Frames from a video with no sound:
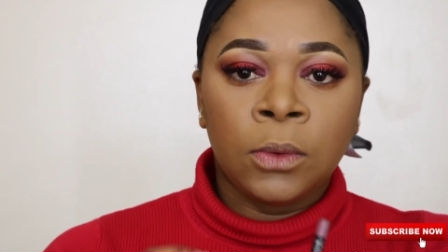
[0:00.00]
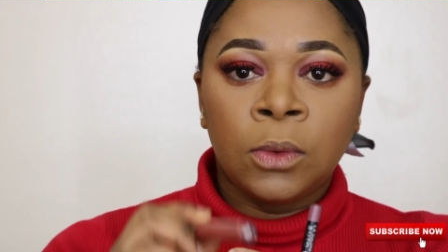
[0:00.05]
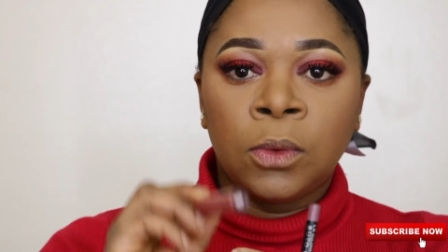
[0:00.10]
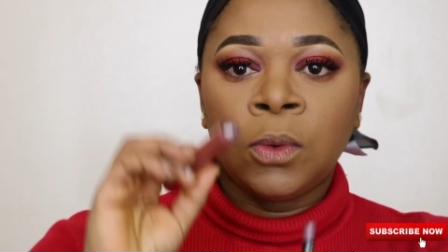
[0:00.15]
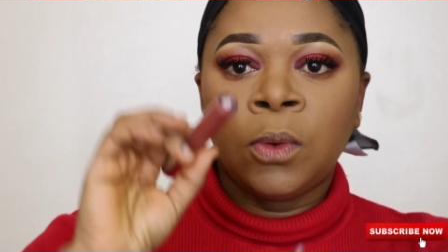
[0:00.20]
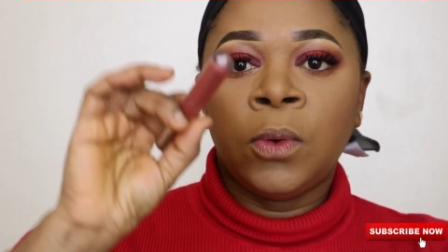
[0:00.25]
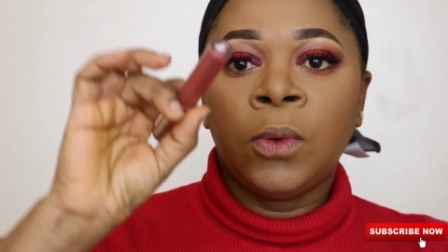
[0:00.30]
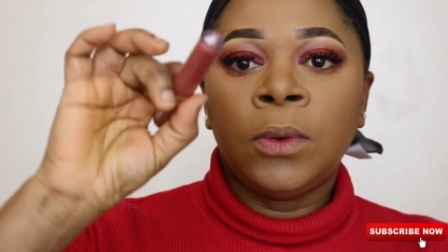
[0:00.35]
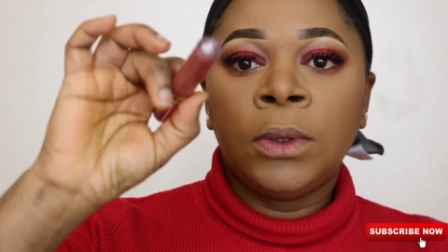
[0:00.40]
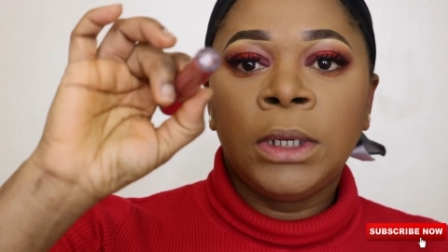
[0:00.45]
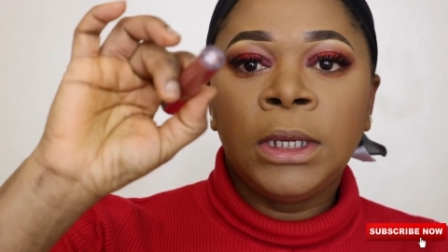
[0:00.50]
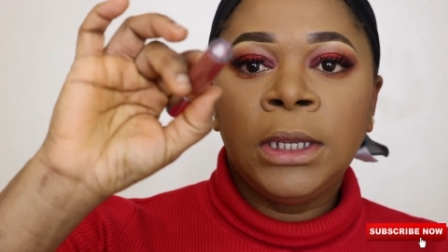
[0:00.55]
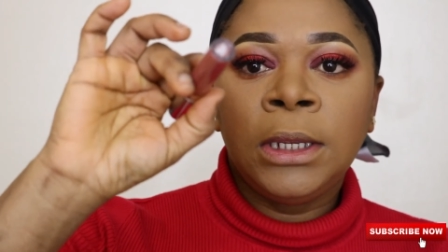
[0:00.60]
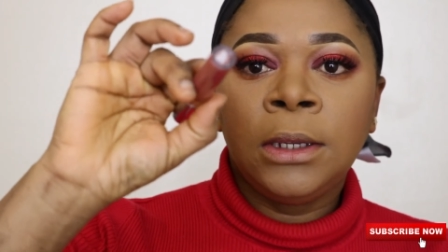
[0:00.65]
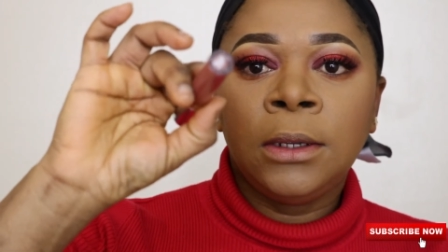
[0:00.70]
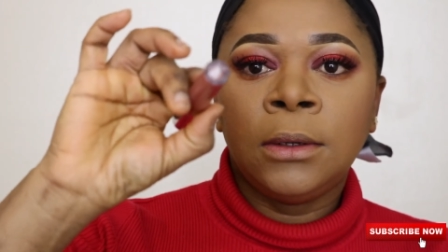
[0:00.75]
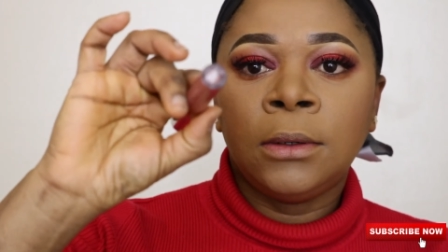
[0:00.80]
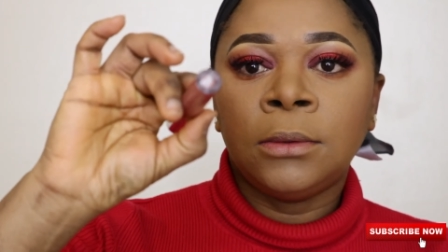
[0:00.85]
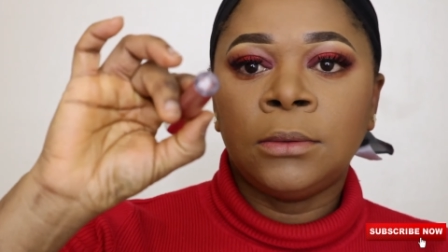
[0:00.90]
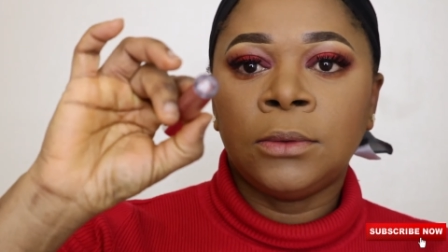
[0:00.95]
Tolly
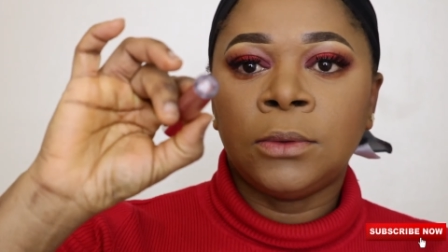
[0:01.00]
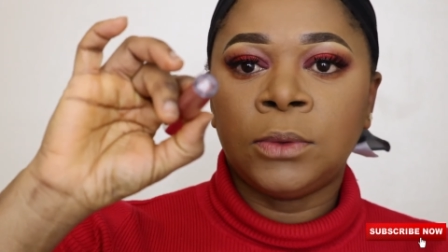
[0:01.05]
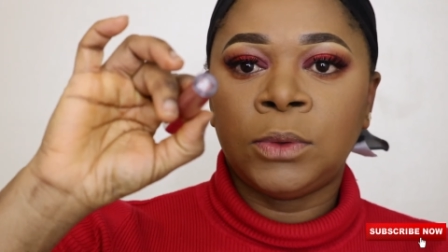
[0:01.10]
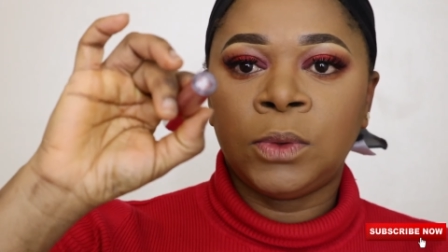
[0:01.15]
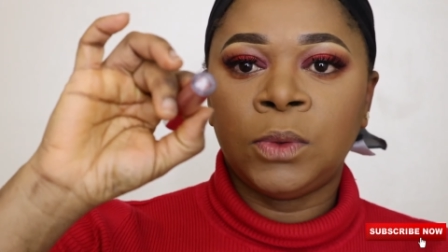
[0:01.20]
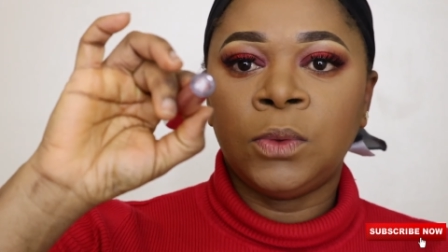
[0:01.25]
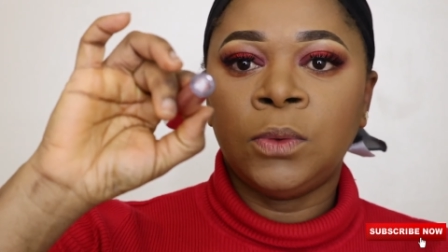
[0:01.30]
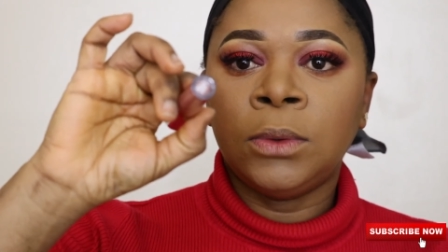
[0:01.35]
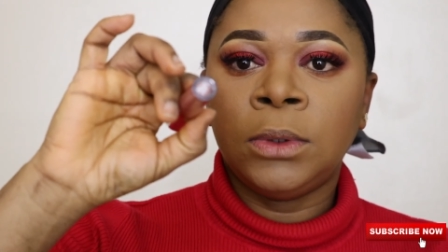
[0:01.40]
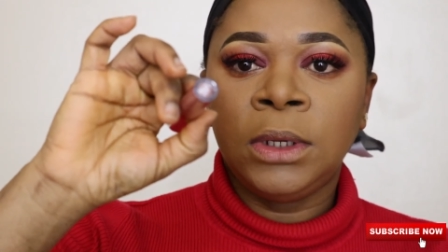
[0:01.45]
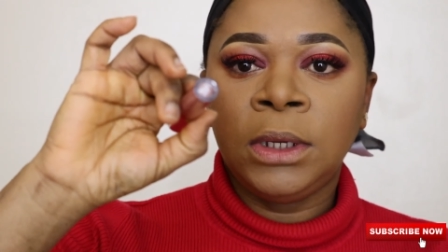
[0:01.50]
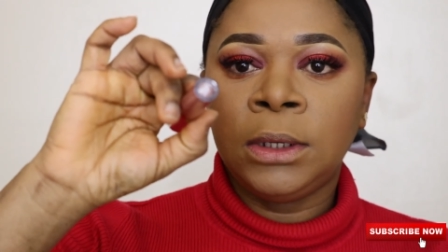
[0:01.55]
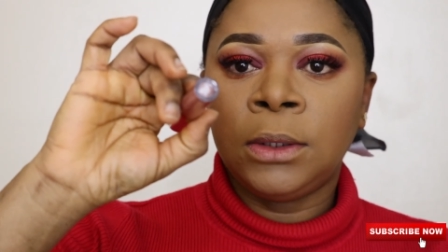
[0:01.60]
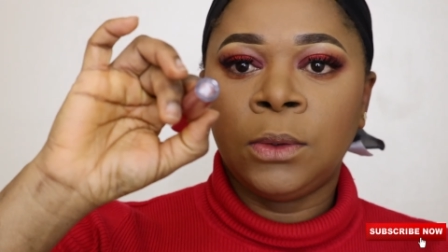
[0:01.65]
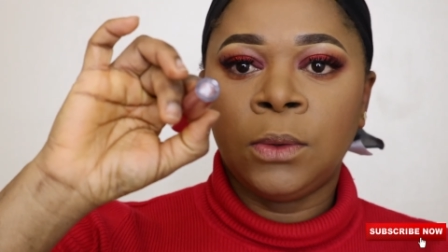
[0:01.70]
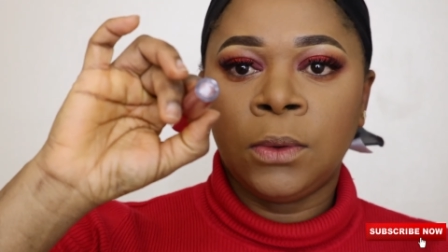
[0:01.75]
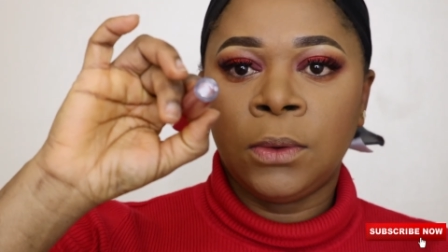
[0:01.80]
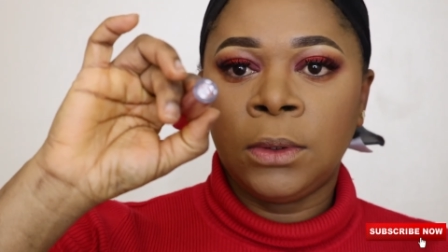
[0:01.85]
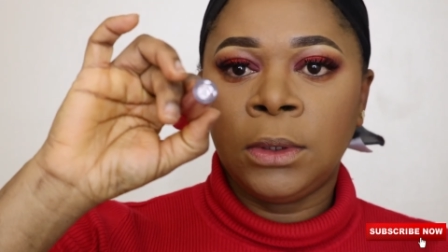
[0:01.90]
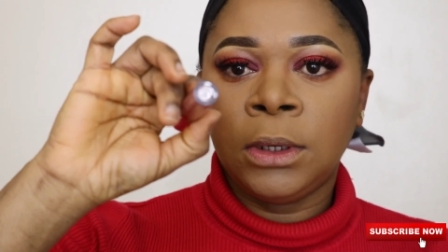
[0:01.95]

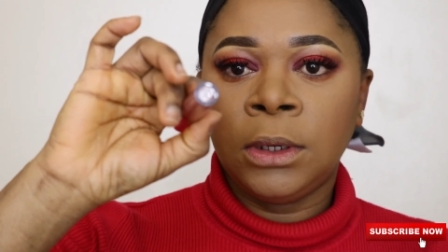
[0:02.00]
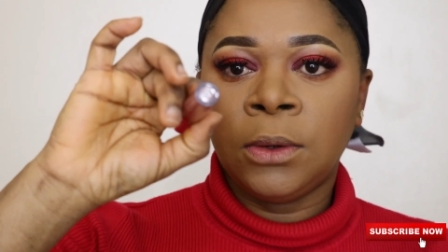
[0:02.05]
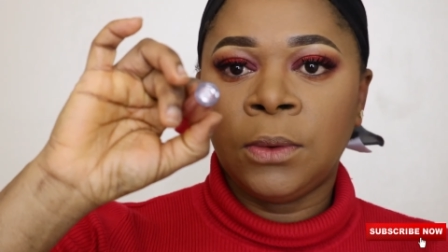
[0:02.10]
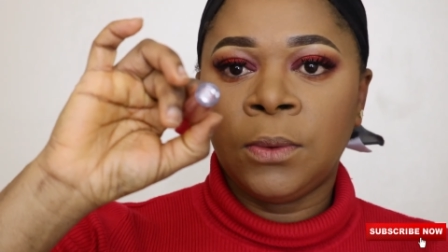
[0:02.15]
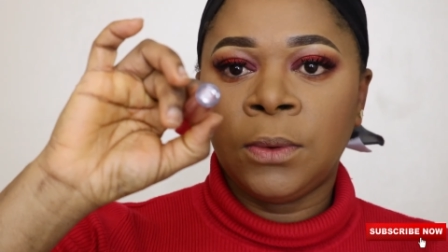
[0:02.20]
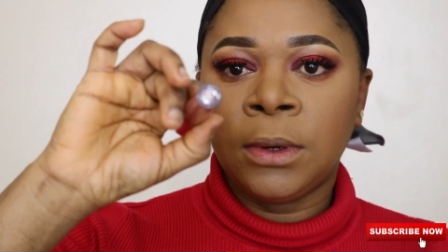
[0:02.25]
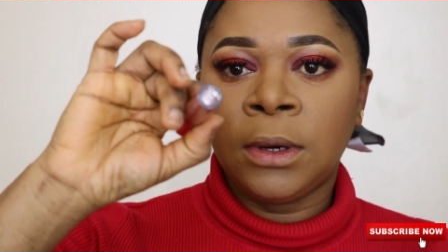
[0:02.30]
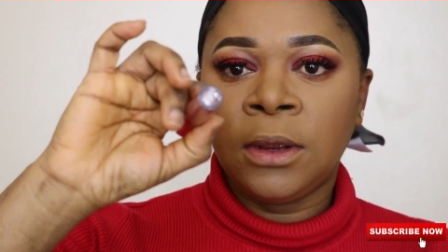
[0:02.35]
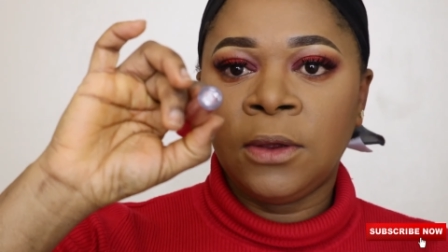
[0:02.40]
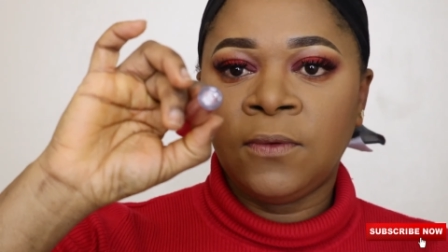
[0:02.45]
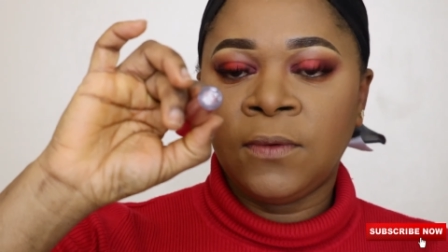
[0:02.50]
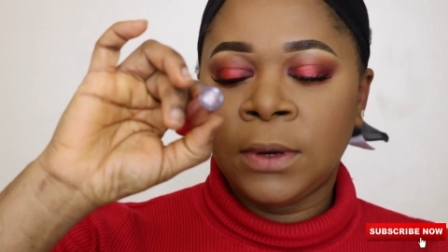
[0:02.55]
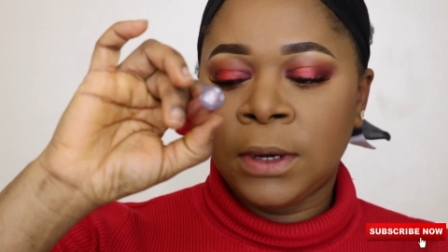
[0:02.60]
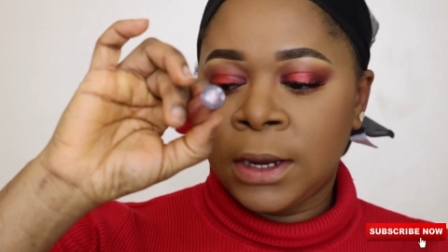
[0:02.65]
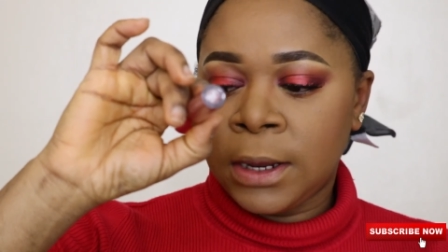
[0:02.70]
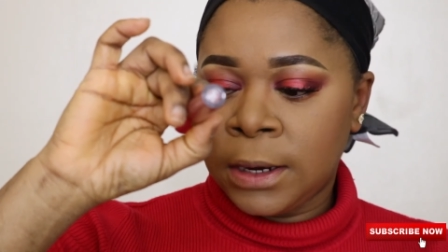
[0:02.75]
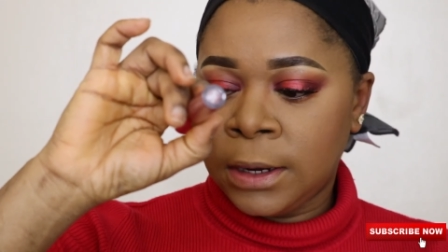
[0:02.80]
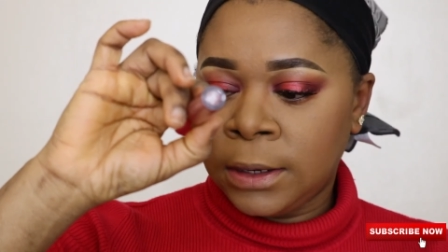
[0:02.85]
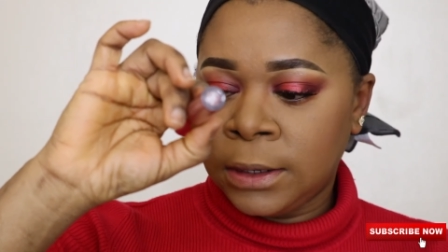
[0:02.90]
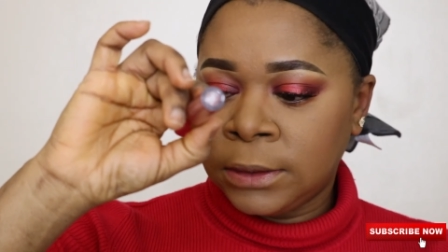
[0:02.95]
or whatever
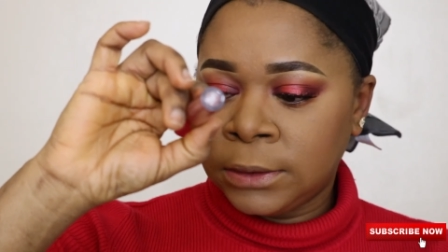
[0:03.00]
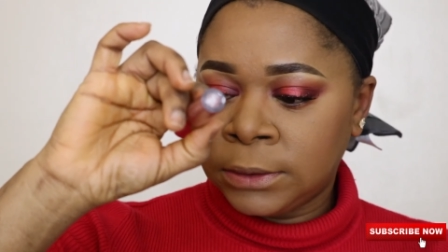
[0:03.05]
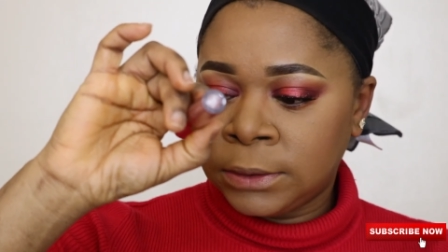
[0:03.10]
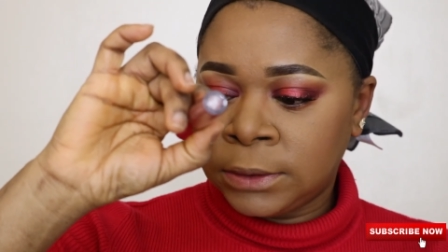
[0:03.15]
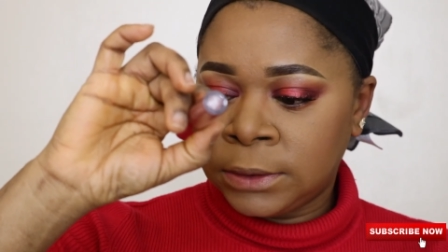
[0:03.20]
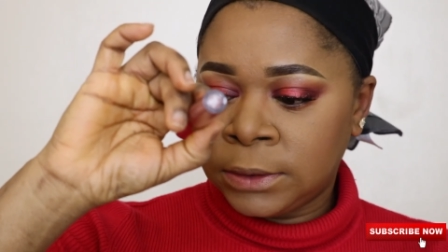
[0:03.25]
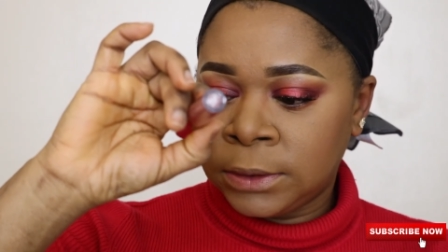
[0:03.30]
that is.